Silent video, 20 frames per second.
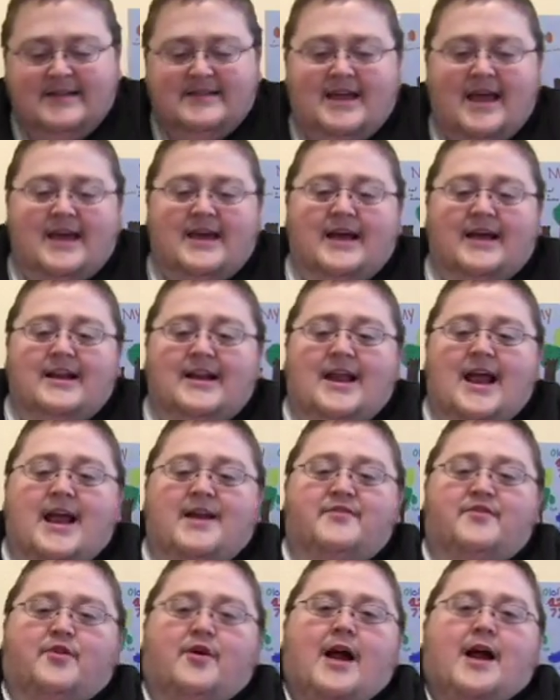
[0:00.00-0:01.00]
they get an
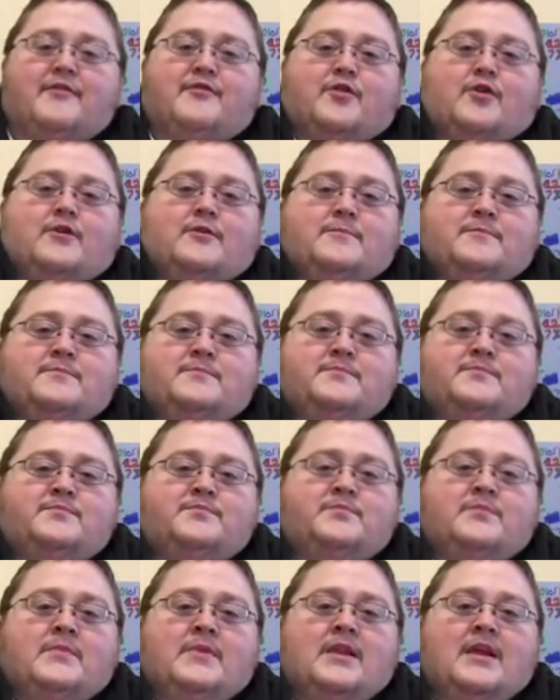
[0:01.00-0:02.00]
A for effort.
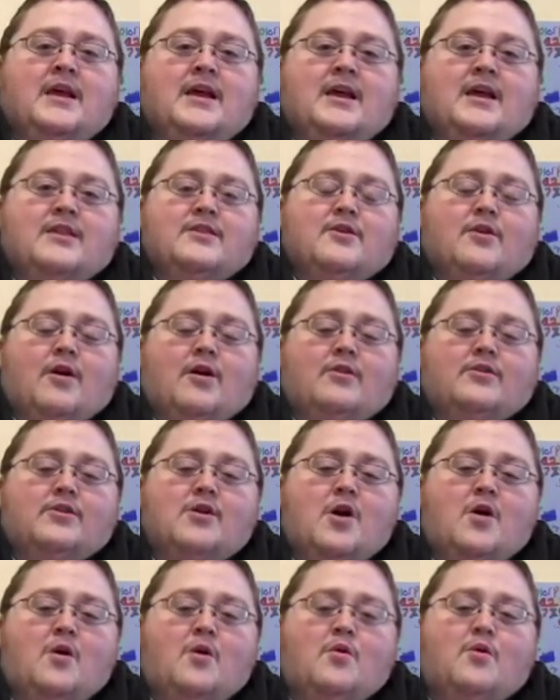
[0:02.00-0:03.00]
There
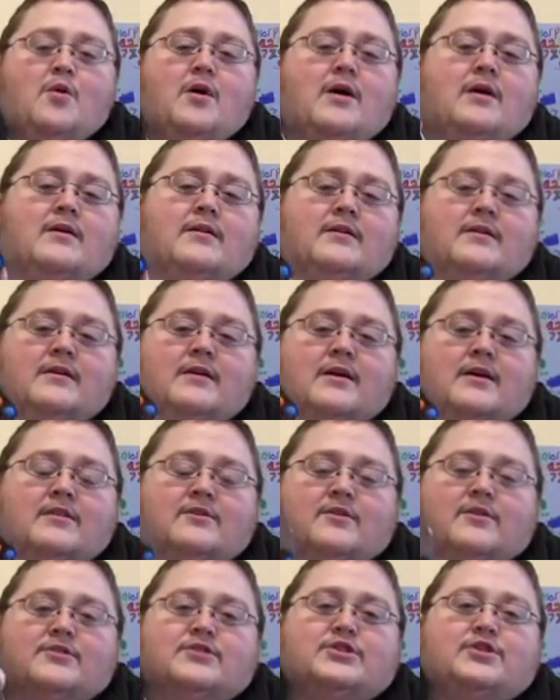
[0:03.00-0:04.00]

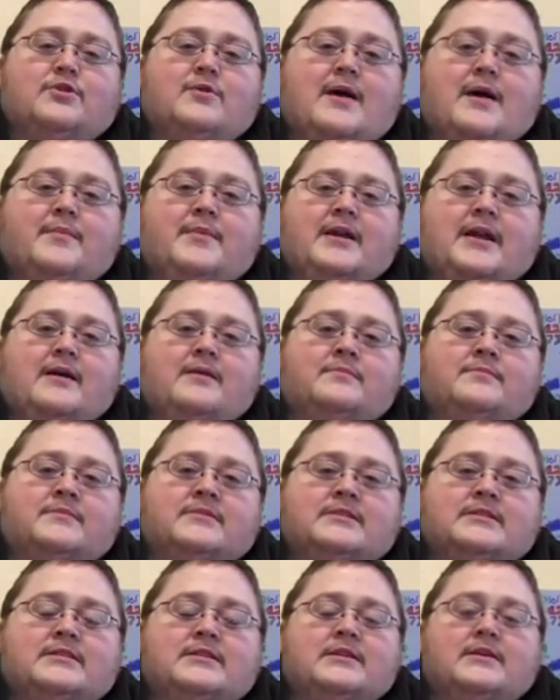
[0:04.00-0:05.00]
are 2
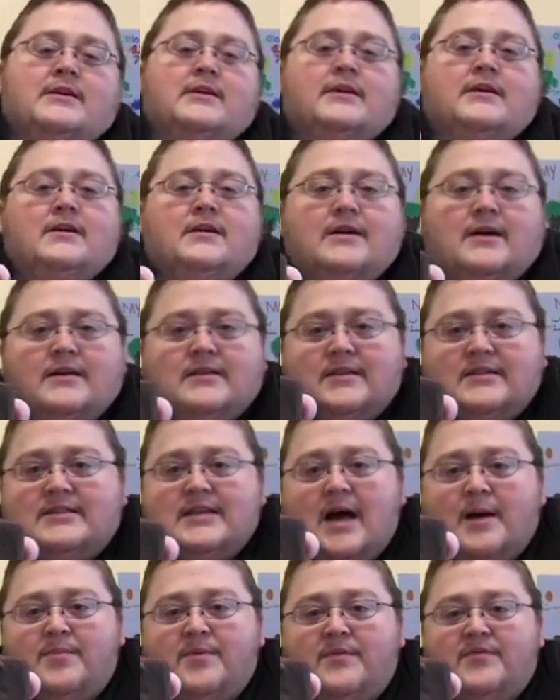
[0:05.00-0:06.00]
M&Ms on the
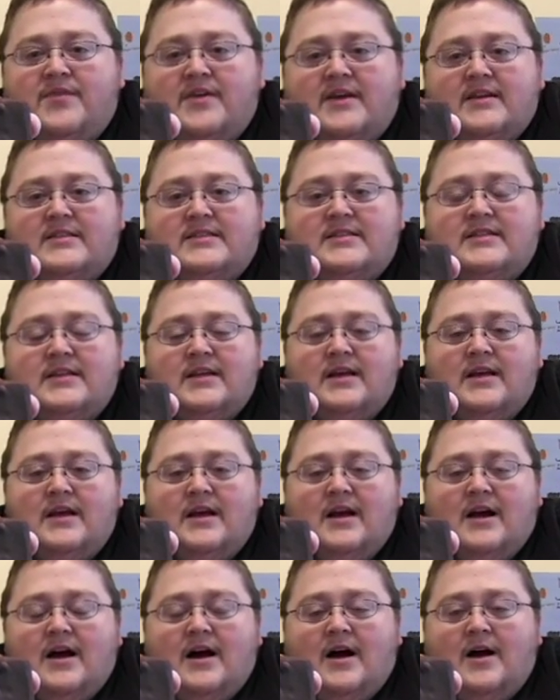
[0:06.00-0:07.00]
top of this,
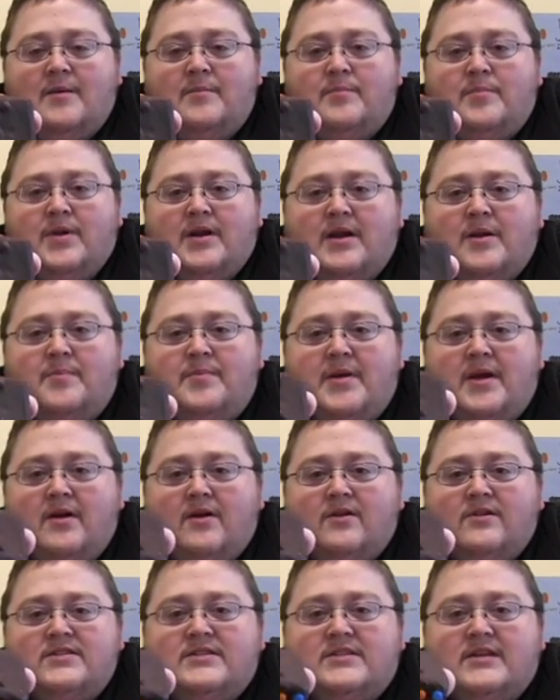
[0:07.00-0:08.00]
but it
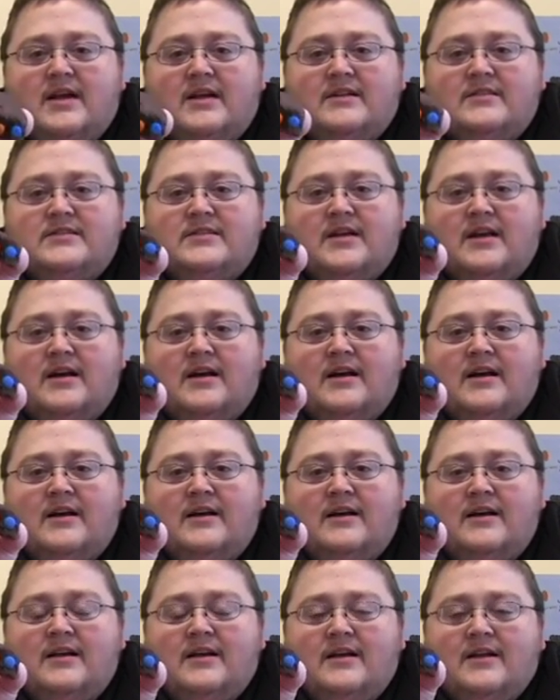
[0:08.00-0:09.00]
appears that
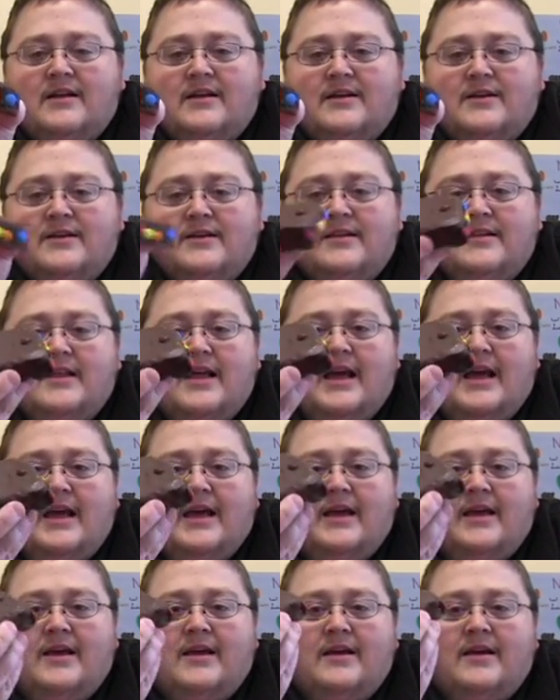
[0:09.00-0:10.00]

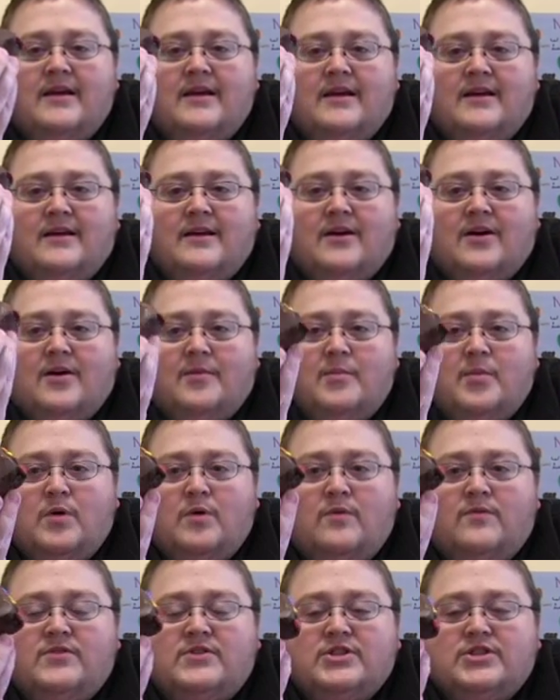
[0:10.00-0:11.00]
they
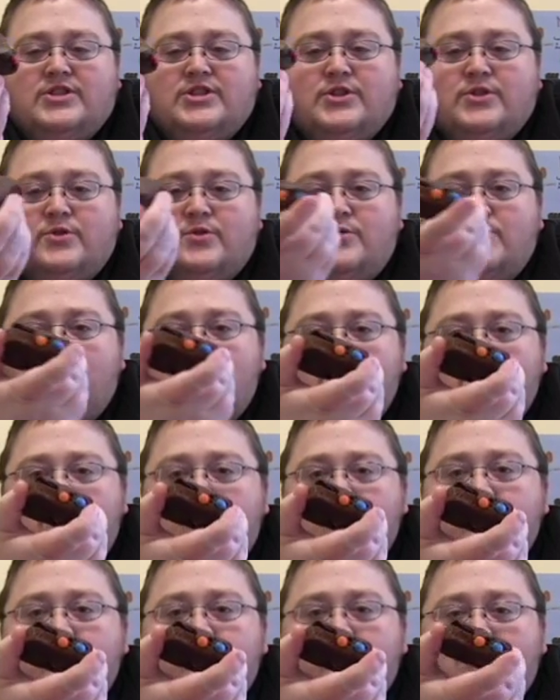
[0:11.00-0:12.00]
moved to
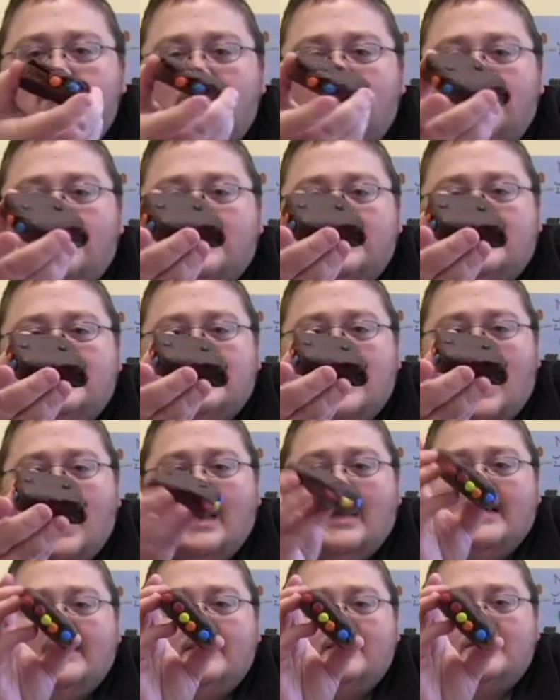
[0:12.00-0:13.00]
the
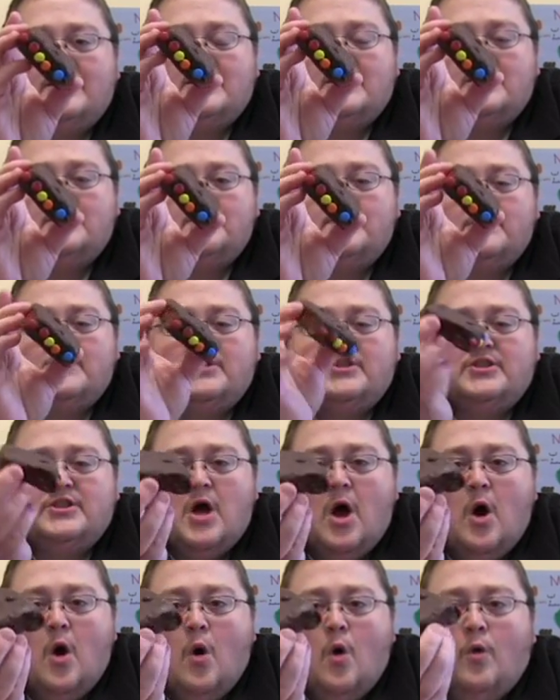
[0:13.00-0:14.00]
sides.
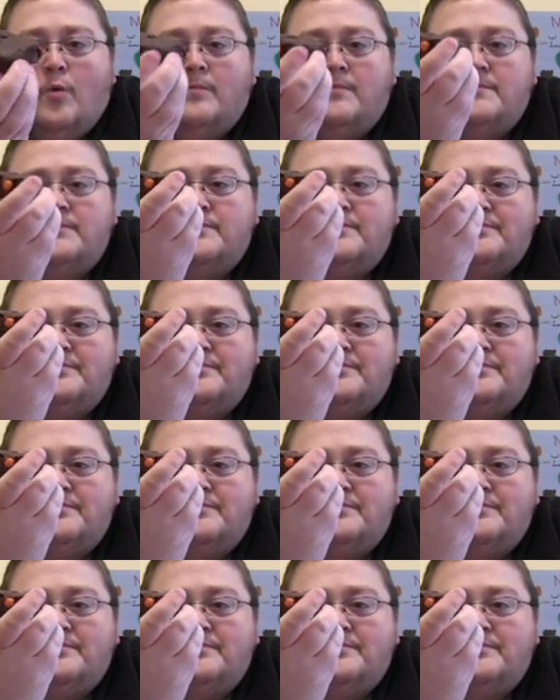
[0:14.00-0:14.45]
So,